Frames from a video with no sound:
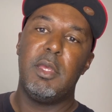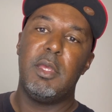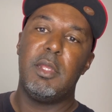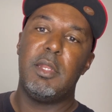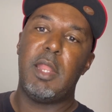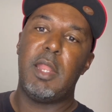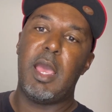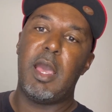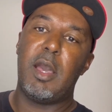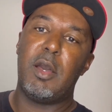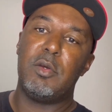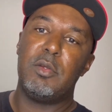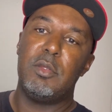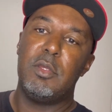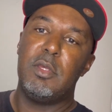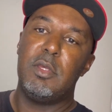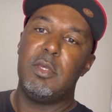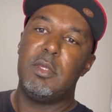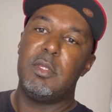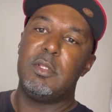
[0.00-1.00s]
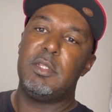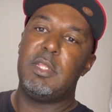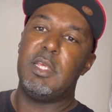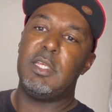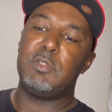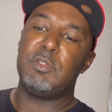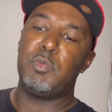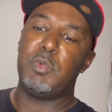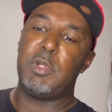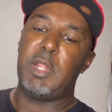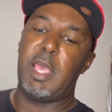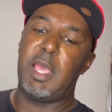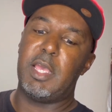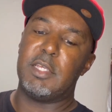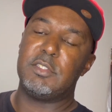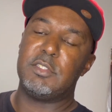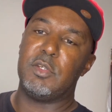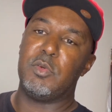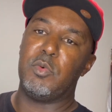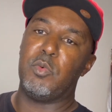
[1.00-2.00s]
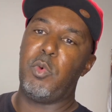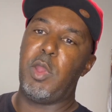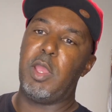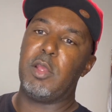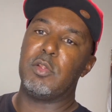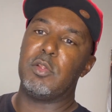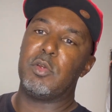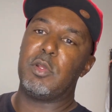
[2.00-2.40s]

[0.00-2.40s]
Now, this one has a regular